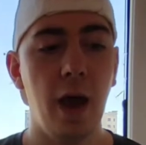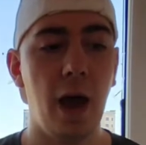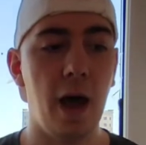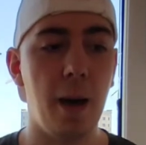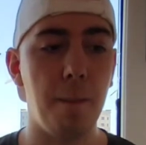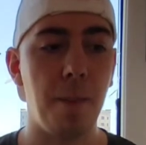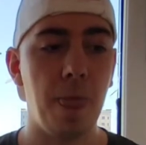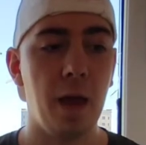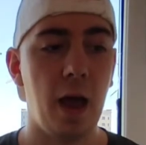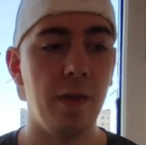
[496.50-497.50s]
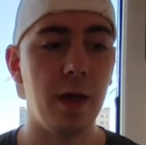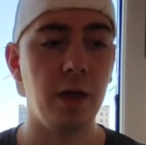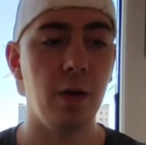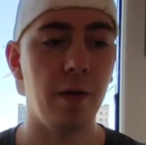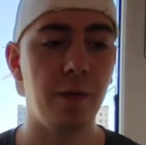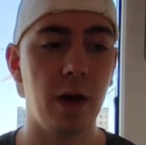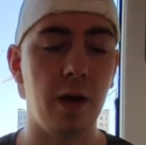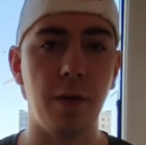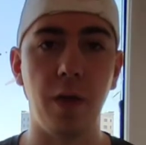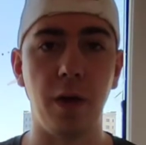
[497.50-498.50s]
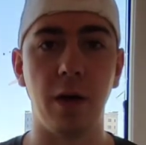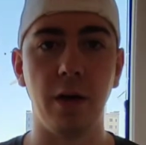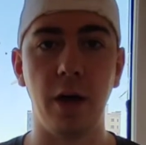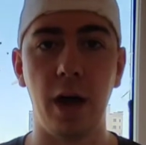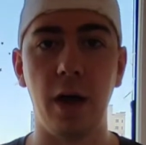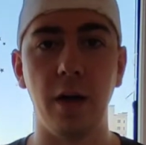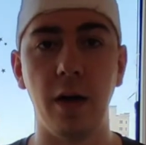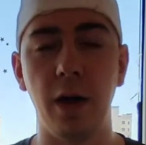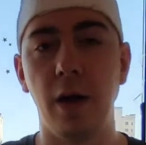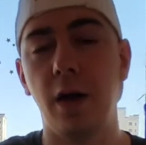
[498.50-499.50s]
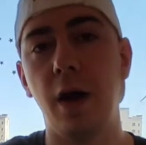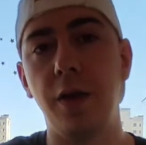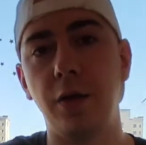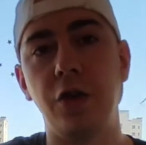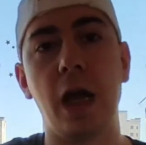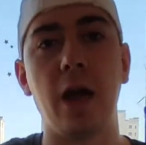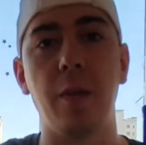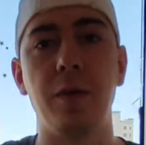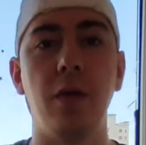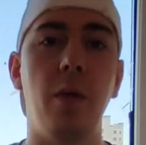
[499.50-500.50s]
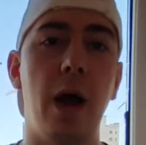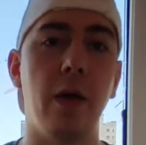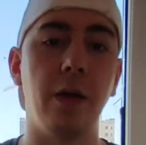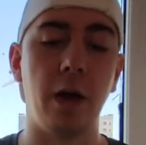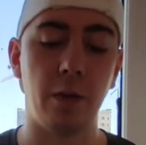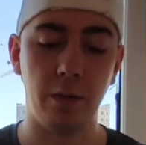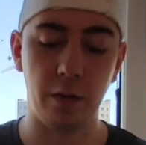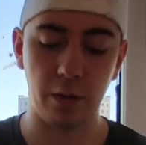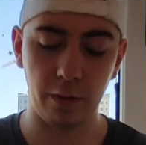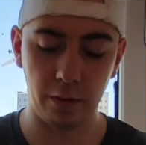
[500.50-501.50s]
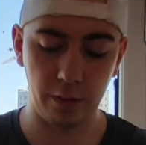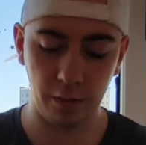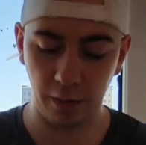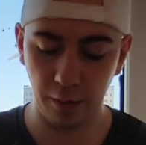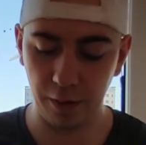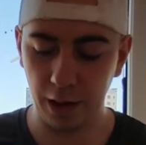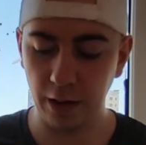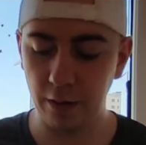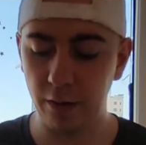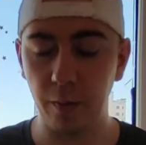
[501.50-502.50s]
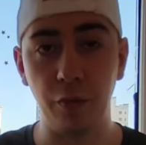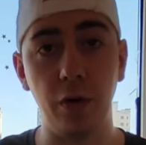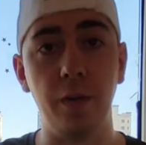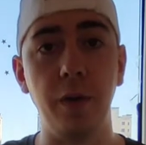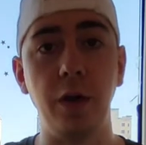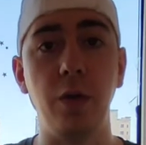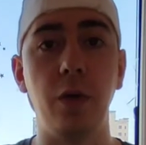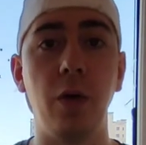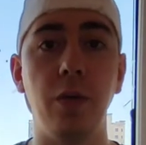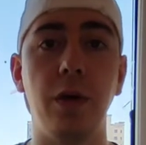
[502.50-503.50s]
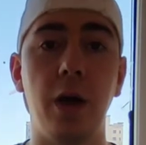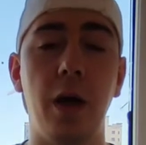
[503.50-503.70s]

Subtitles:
And then you have to have other checkups as well, things to prove that you don't,